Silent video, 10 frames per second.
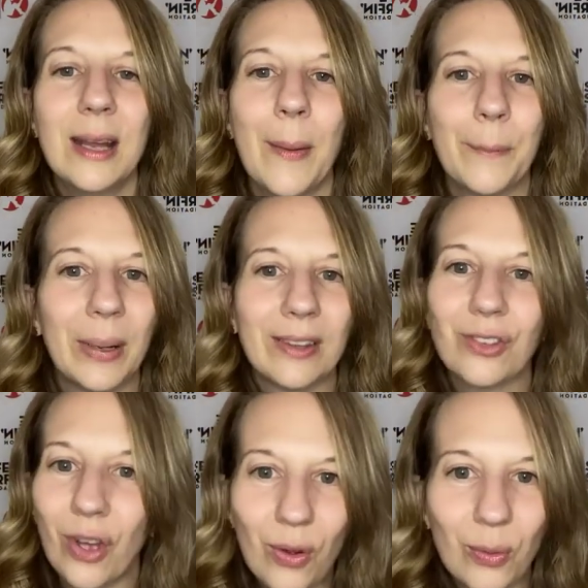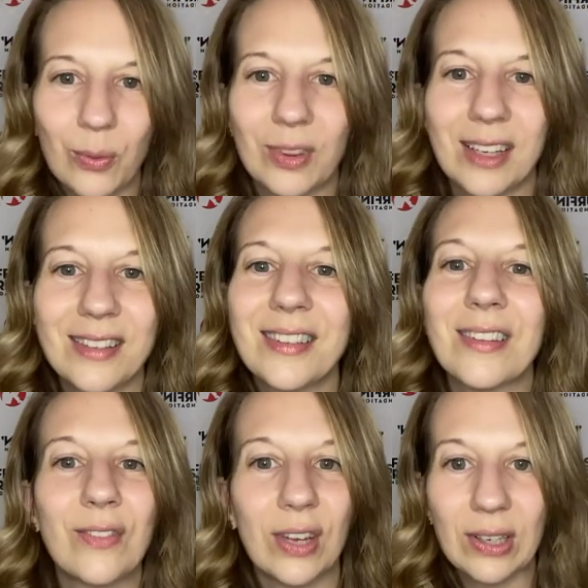But don't. This
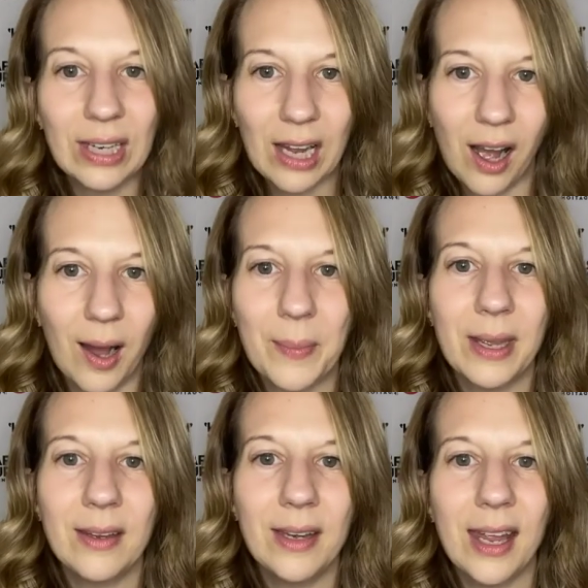is very common.